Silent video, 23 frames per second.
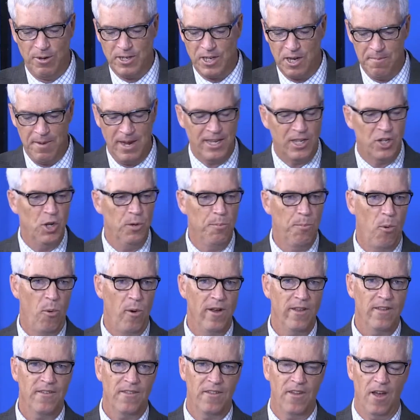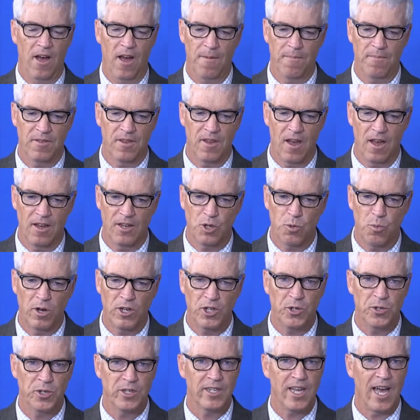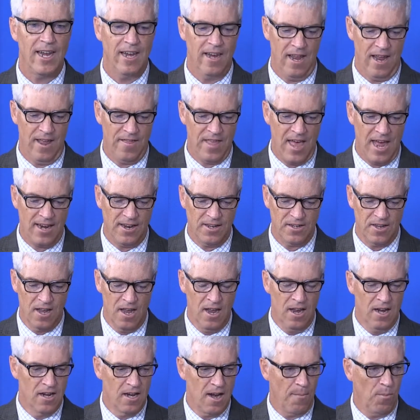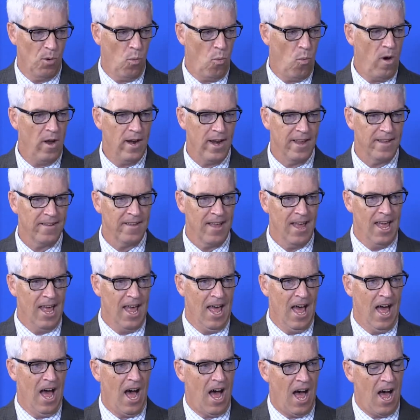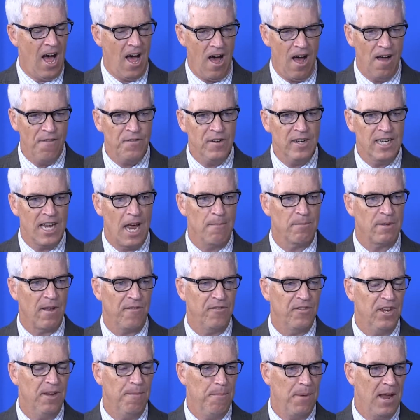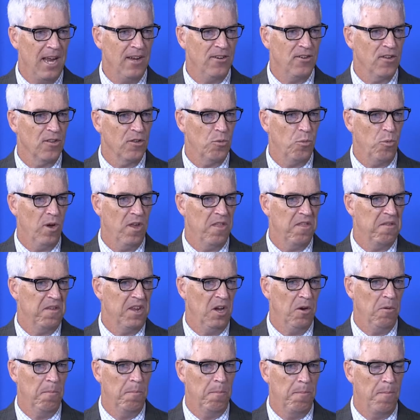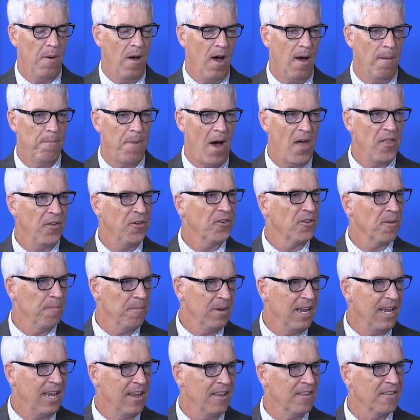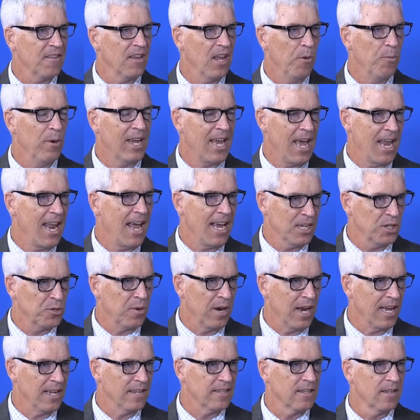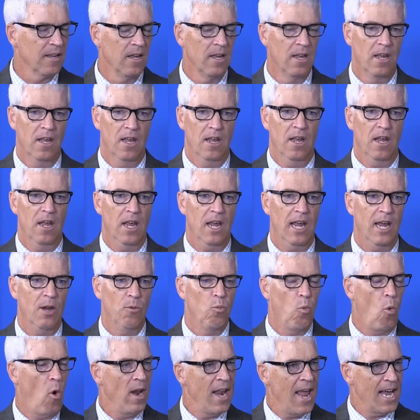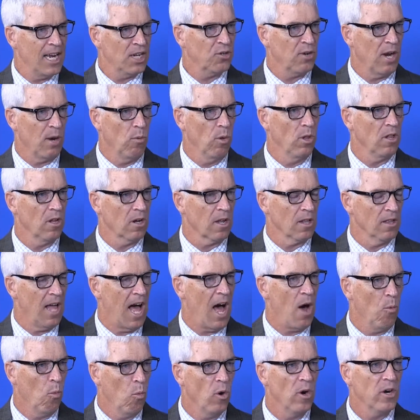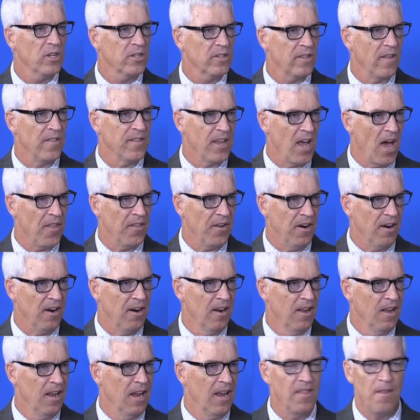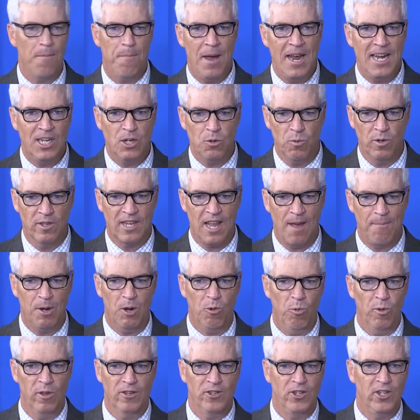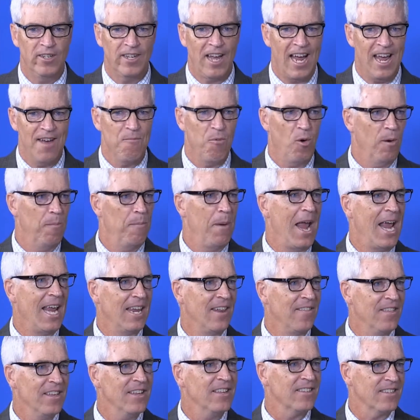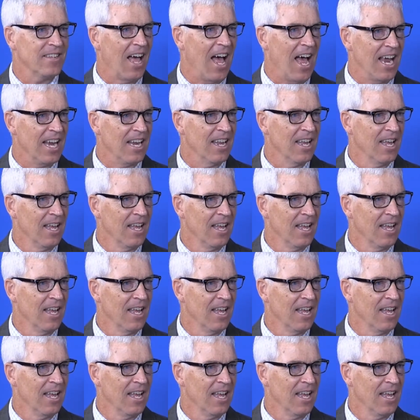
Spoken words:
going to make 2 points to what you said, and that is, number one is, oftentimes I've seen patients with bothersome knees, and we get x-rays, and one x-ray will look a lot worse than the other, and the patient will tell me, well, geez, I have more pain in this side.